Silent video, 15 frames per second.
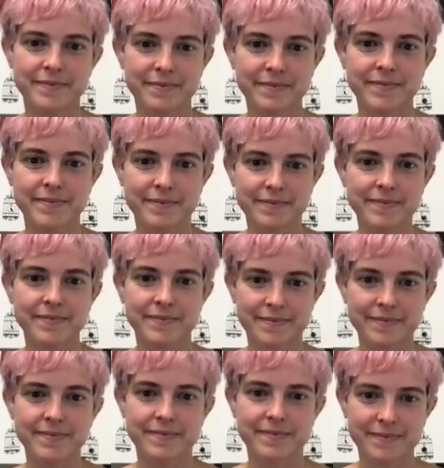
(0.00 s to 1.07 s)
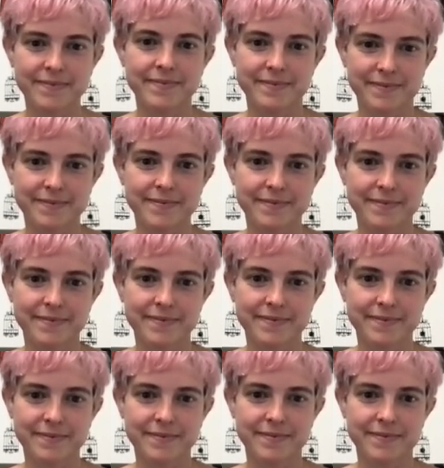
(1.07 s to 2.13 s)

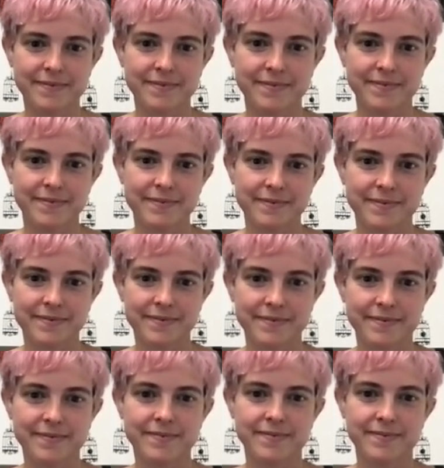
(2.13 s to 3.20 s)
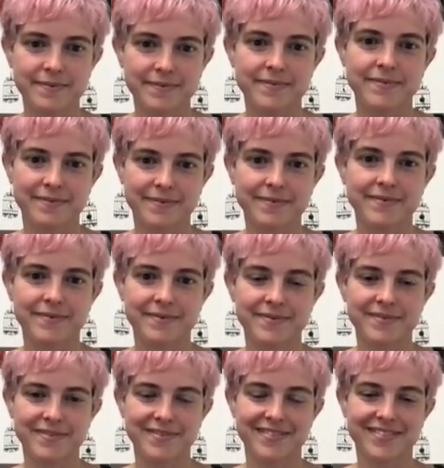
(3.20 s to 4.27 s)

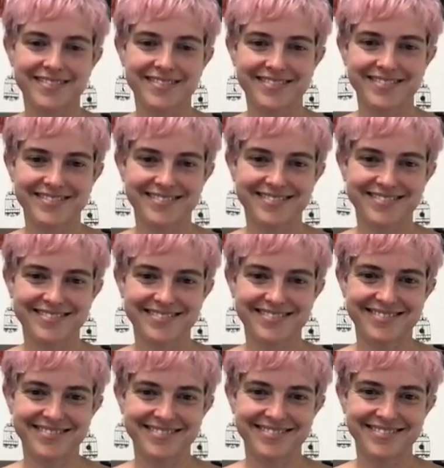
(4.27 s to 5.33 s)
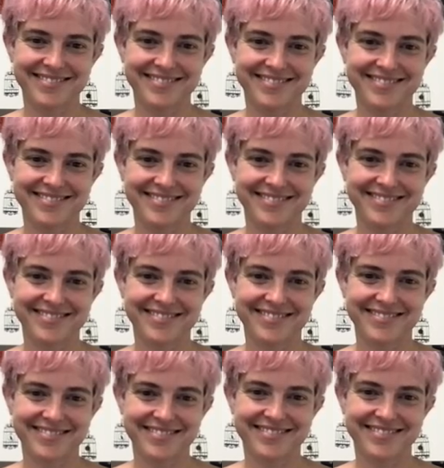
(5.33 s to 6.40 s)

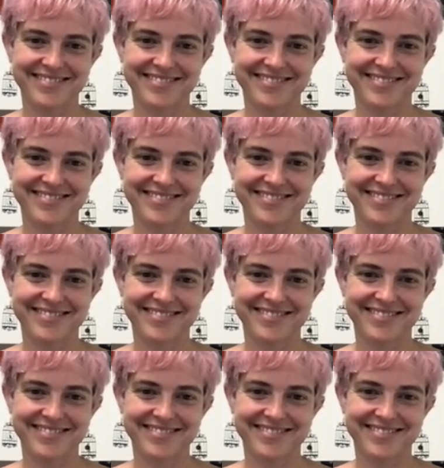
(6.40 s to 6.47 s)
No words are spoken by the person on screen.